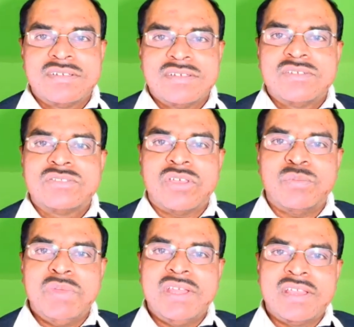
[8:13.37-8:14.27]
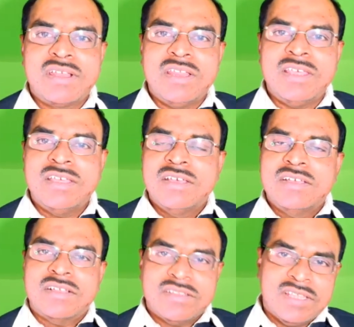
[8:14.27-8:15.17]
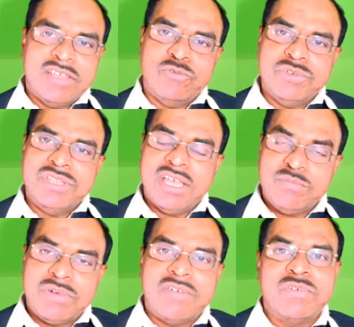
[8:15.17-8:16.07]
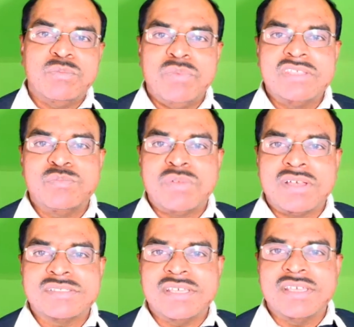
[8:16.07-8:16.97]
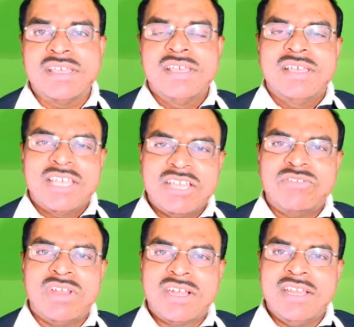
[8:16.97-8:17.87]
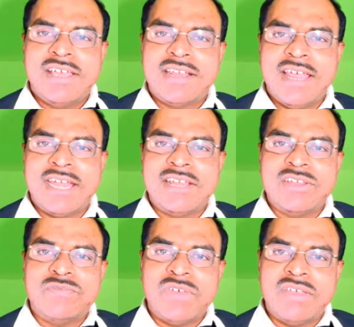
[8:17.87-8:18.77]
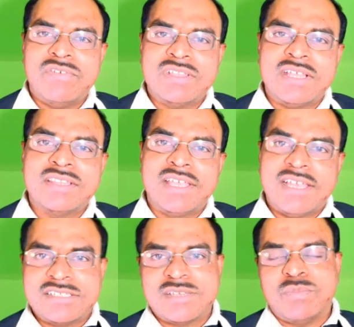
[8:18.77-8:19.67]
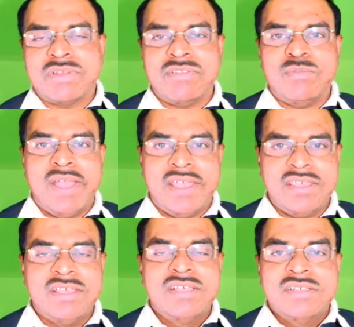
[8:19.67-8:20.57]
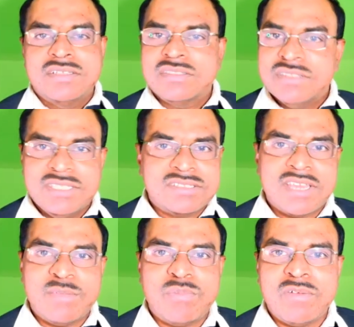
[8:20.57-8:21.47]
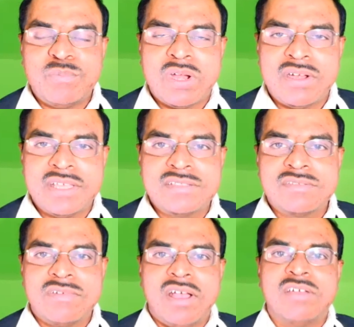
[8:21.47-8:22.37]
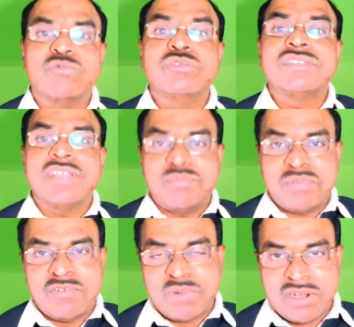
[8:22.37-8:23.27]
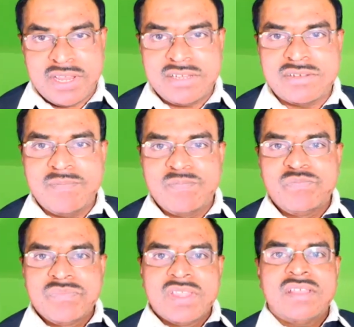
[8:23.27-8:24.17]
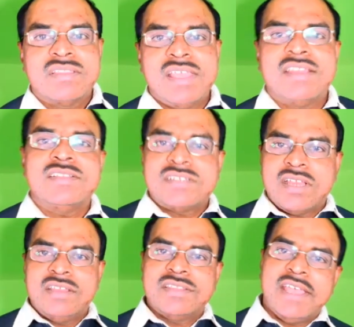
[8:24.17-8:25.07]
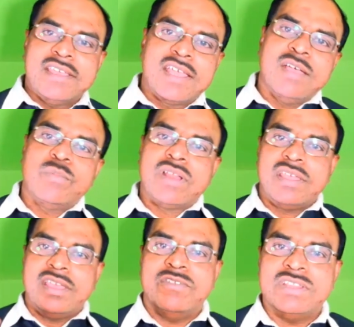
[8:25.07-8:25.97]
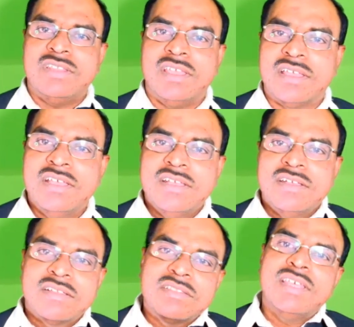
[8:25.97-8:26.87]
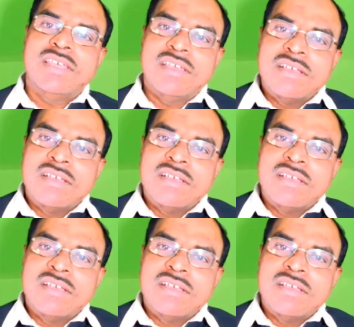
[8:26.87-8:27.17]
So immediately, with the help of image processing, it will clearly identify whether the customer will buy this type of products or which type of product. They are installing the eye camera, everything. The